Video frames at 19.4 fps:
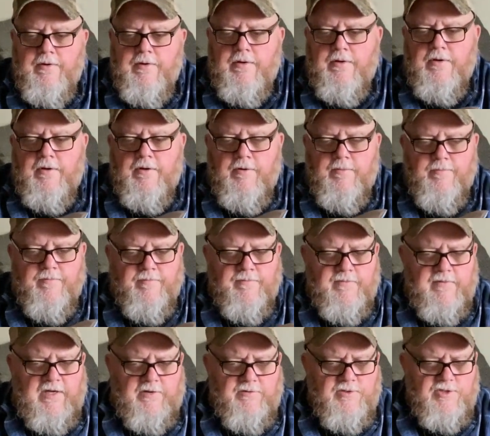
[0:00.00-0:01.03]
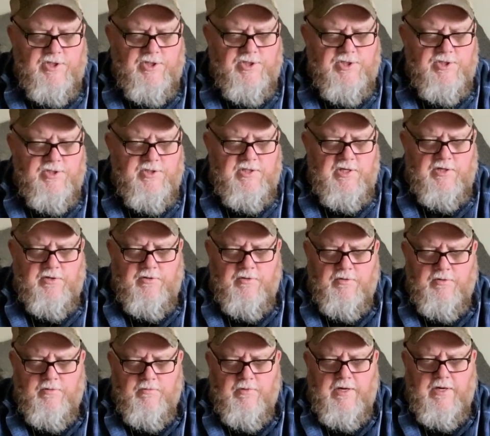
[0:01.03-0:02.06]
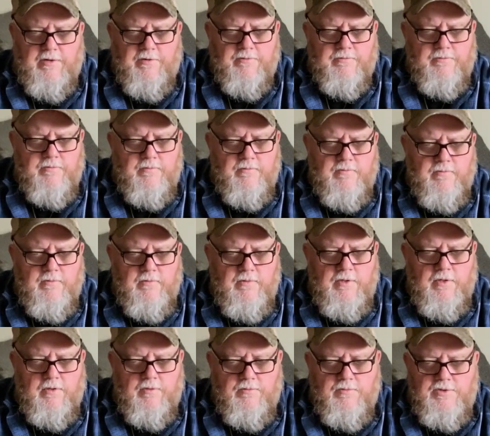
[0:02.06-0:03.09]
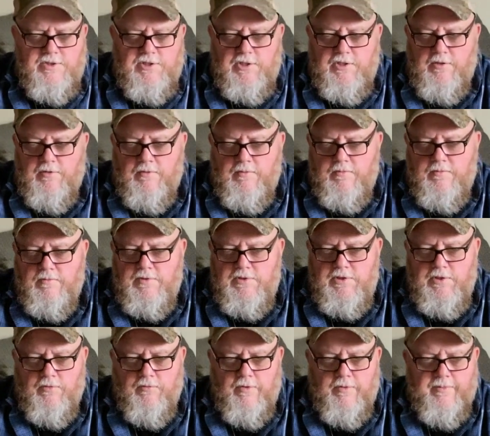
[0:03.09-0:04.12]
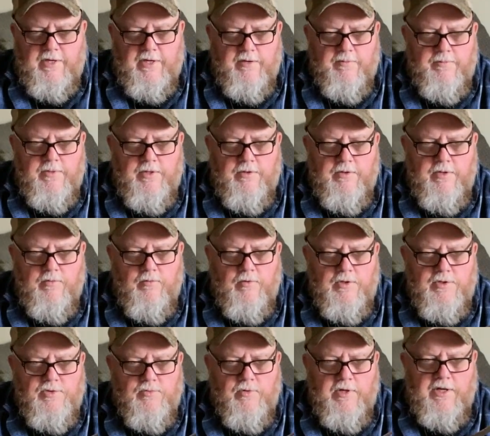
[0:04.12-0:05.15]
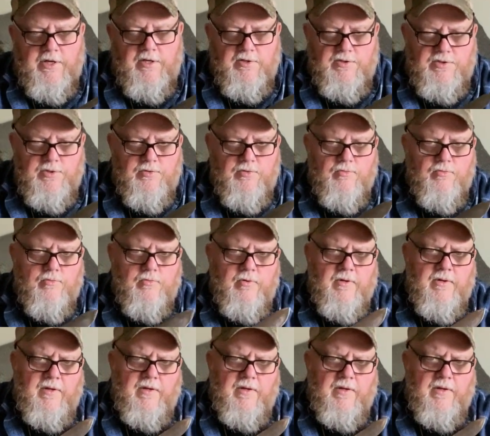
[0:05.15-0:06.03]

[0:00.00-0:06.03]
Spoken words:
I was just tinkering around, you know, seeing what my ability was, what I could do.